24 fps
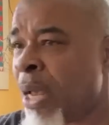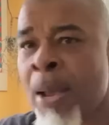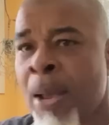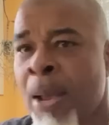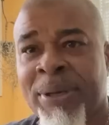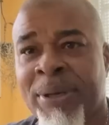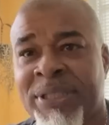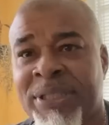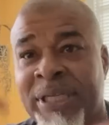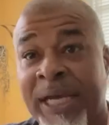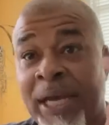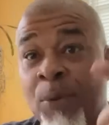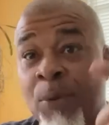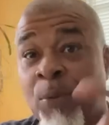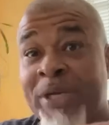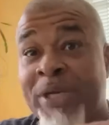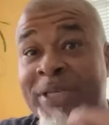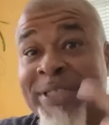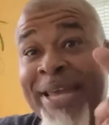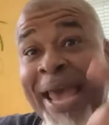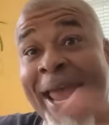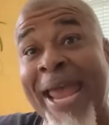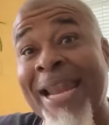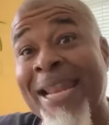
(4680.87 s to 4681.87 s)
But then when
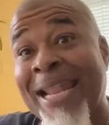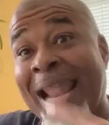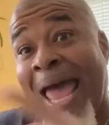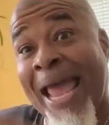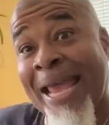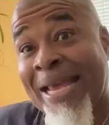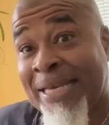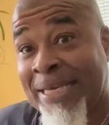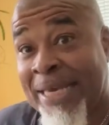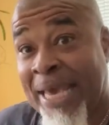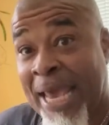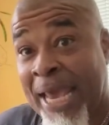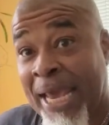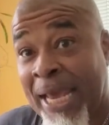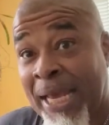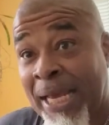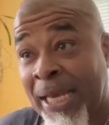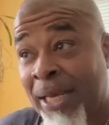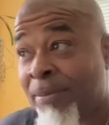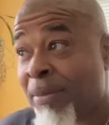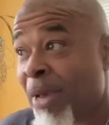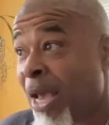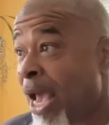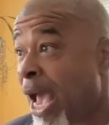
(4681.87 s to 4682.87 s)
daylight
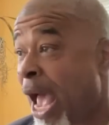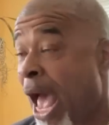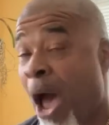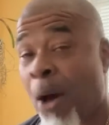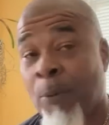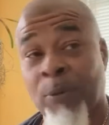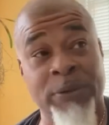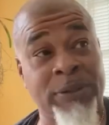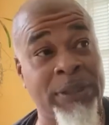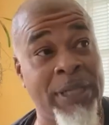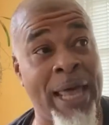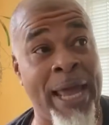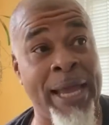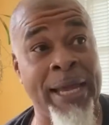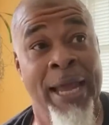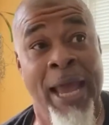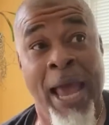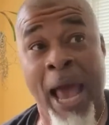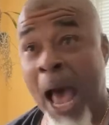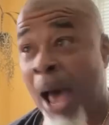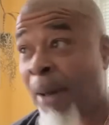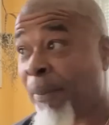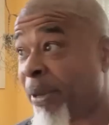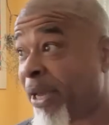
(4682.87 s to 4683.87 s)
came, I was like,
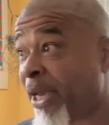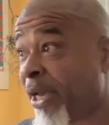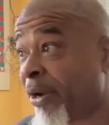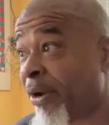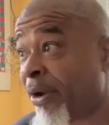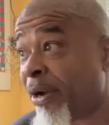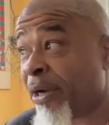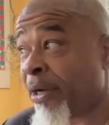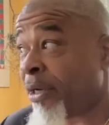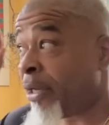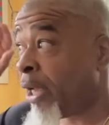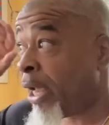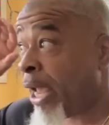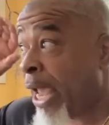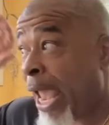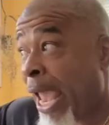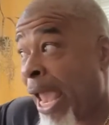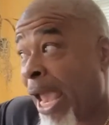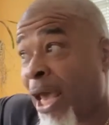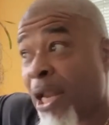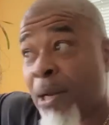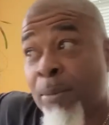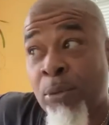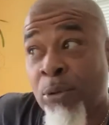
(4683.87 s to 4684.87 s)
I'm hearing
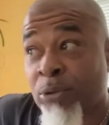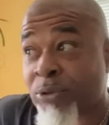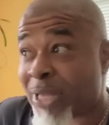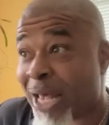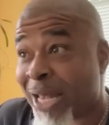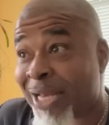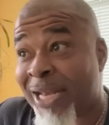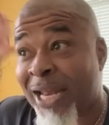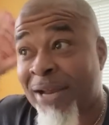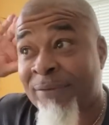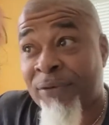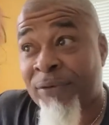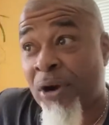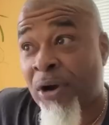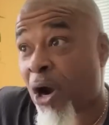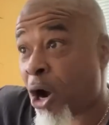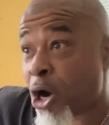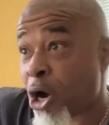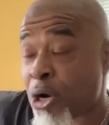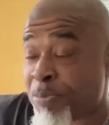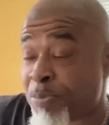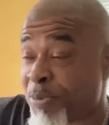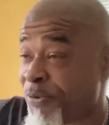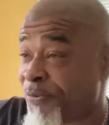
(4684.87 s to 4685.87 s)
animals I never
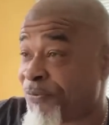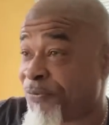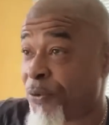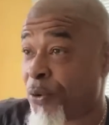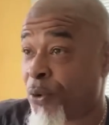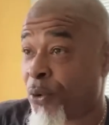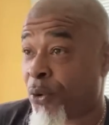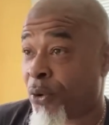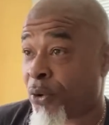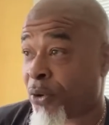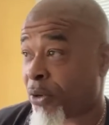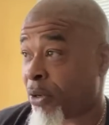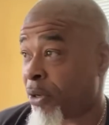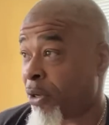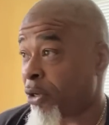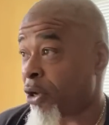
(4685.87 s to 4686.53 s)
heard before.